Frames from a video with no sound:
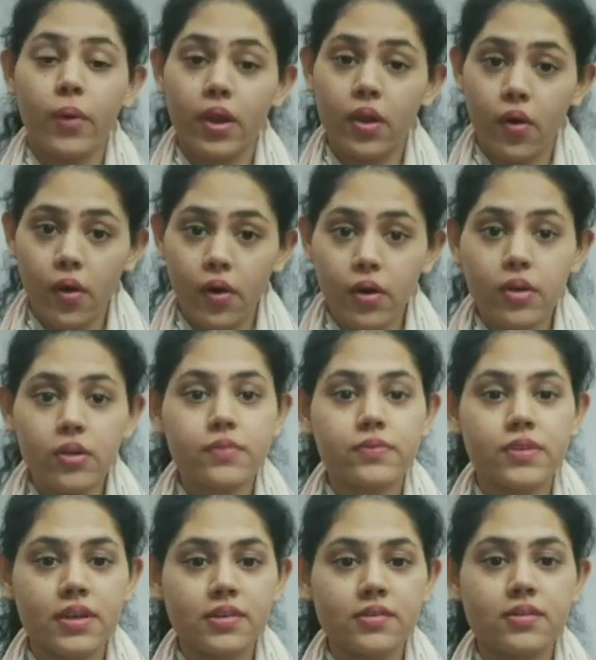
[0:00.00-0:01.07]
Well, all
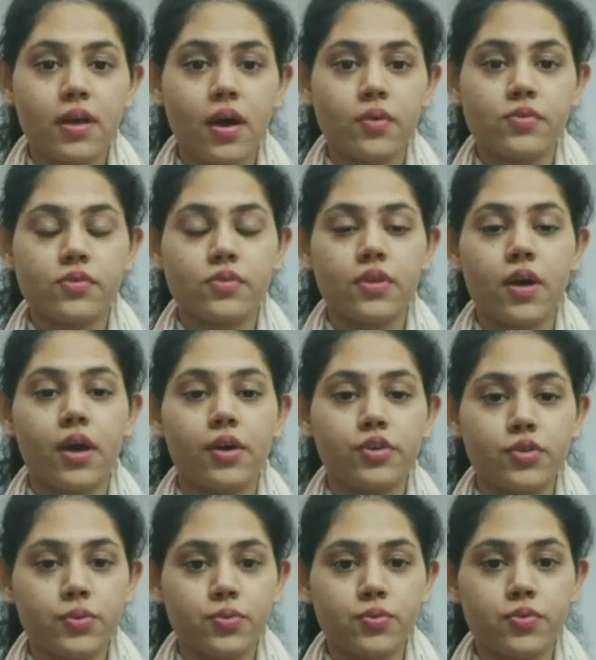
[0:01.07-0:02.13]
of these nouns are
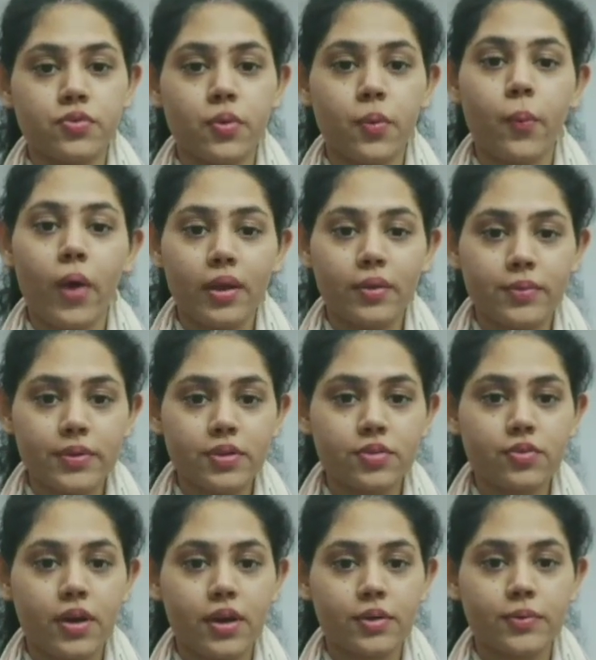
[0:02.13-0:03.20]
used while we
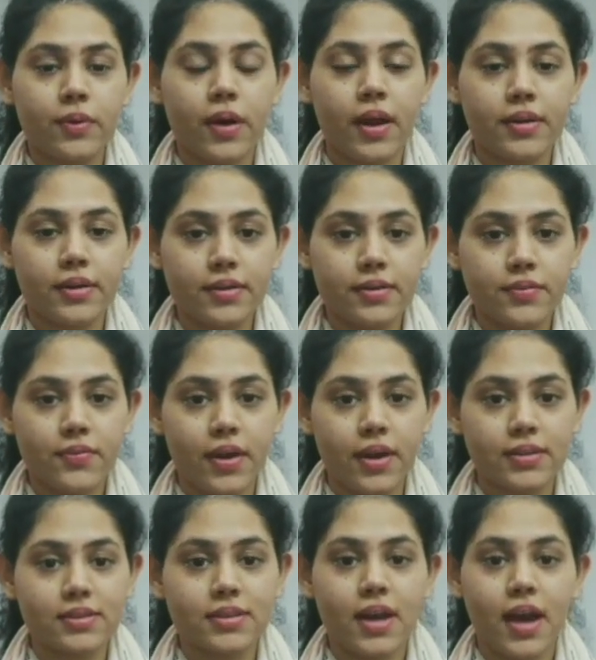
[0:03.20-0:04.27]
try to
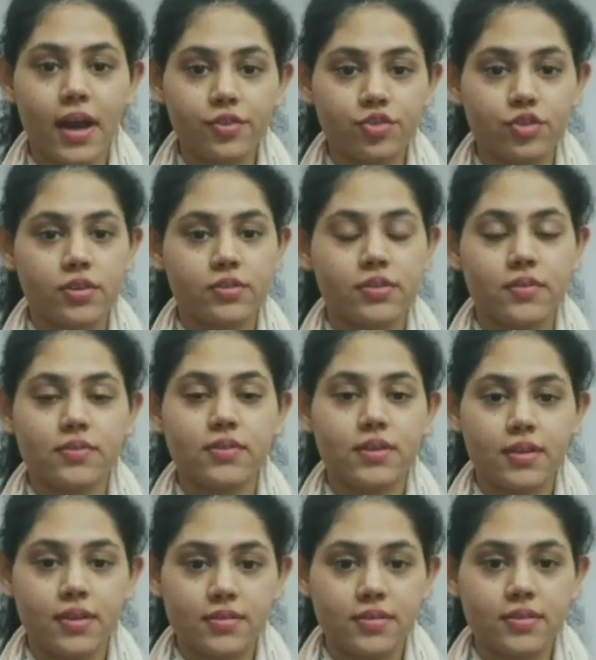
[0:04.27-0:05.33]
identify the adjectives
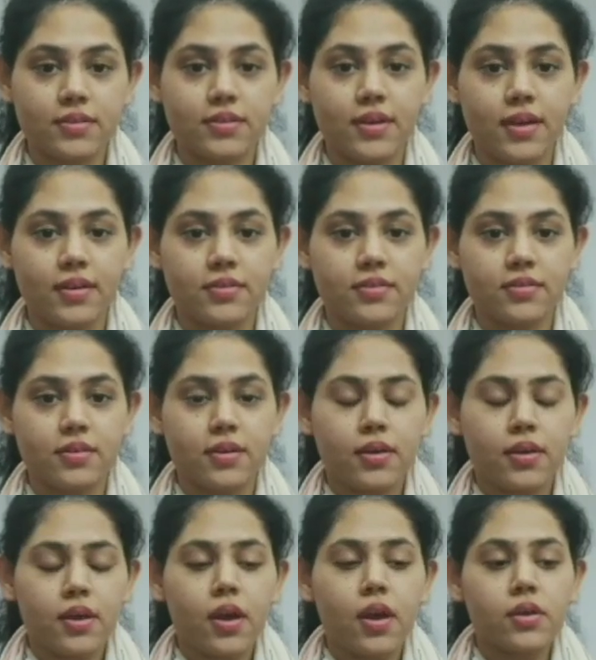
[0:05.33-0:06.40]
in a sentence.
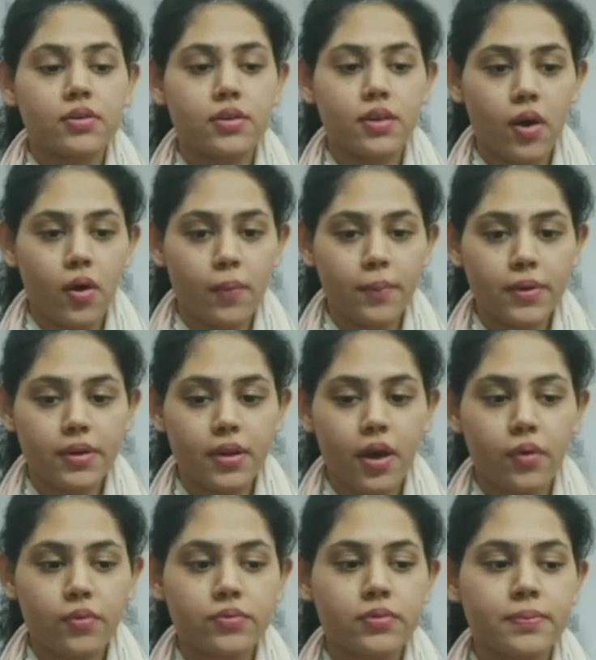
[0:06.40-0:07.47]
The common
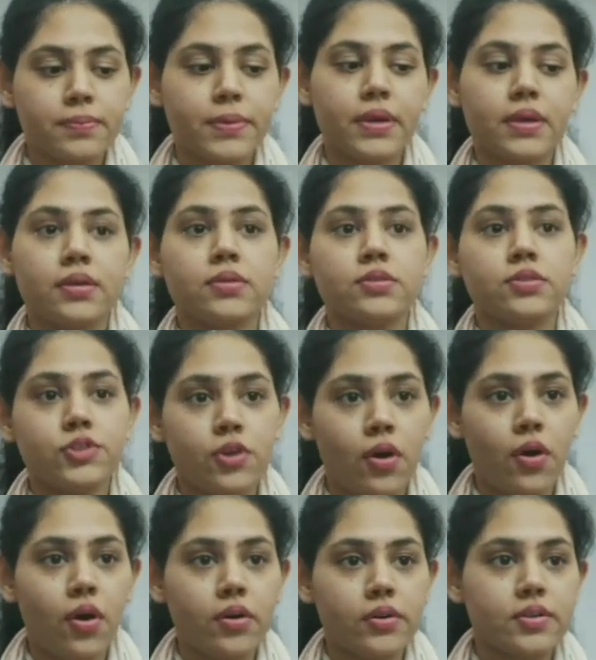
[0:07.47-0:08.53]
noun being
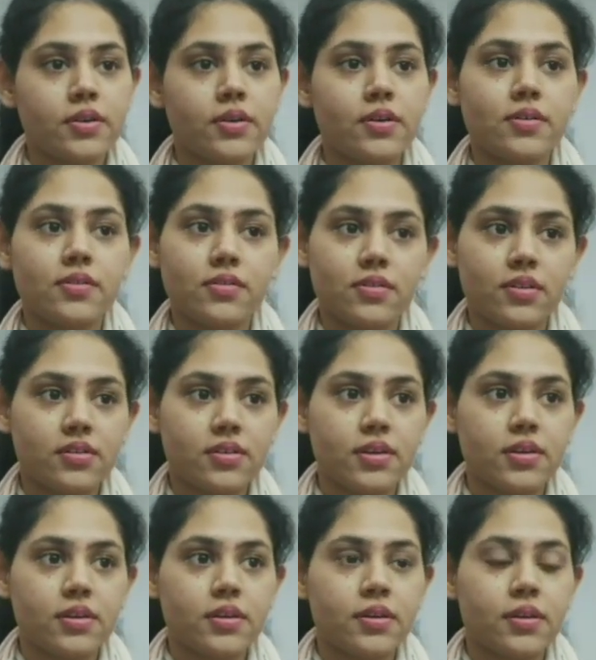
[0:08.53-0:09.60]
dog,
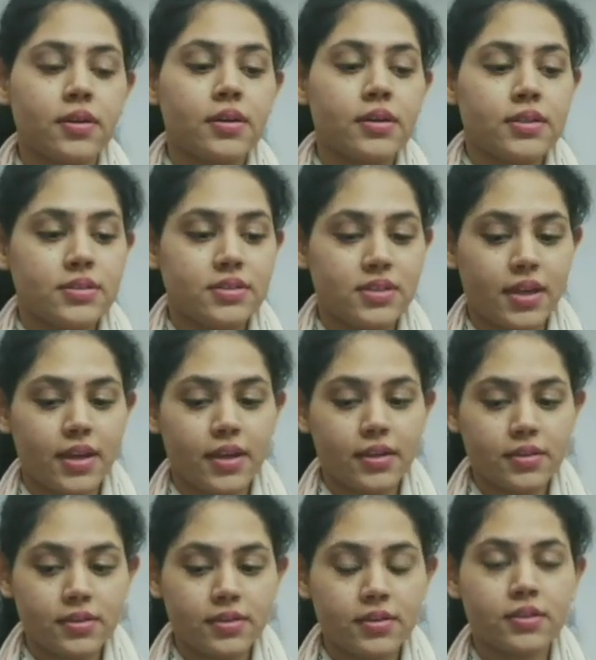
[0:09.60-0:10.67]
city,
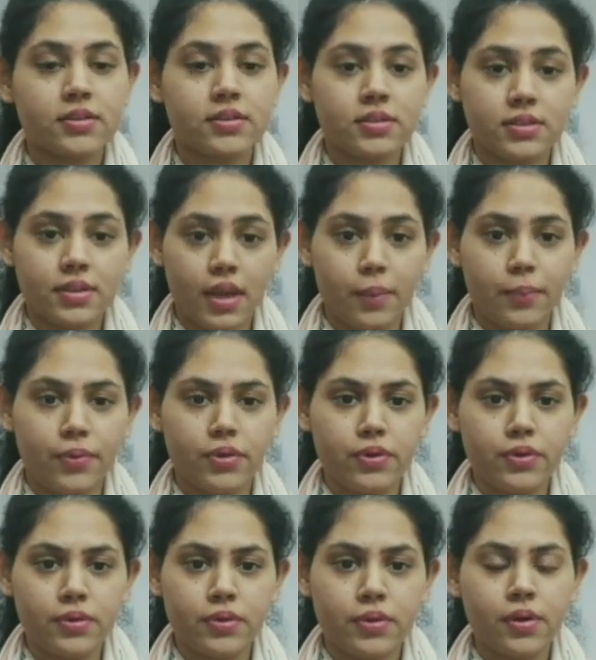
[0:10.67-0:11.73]
day,
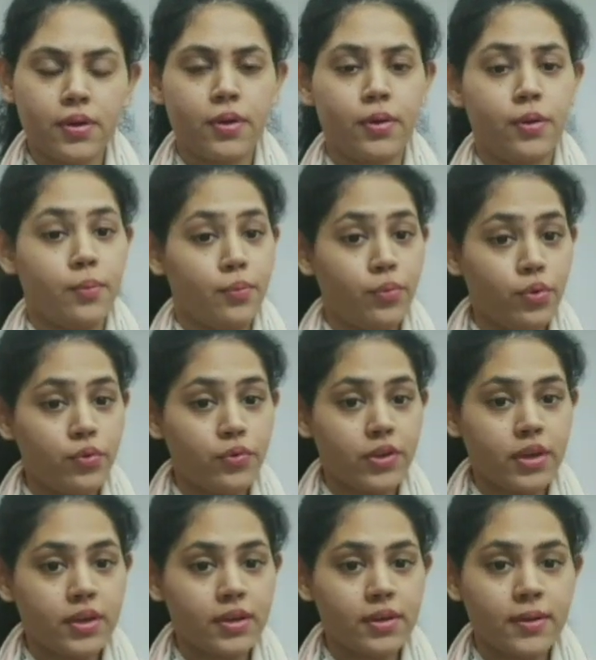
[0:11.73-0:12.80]
table,
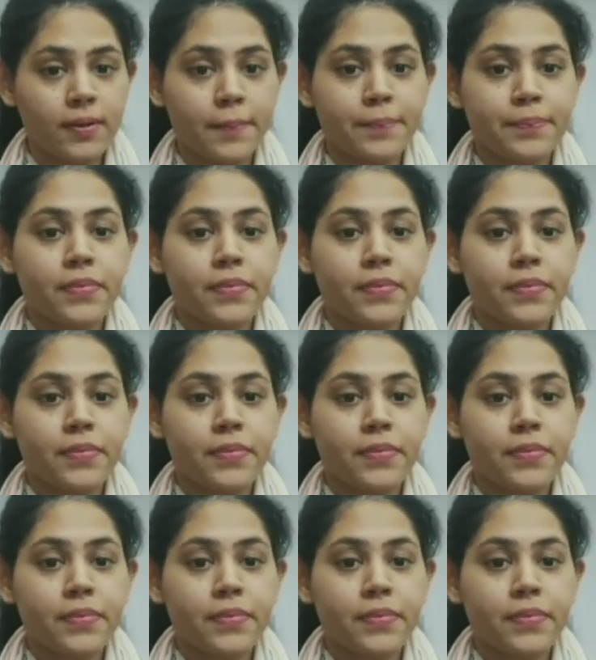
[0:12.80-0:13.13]
movie.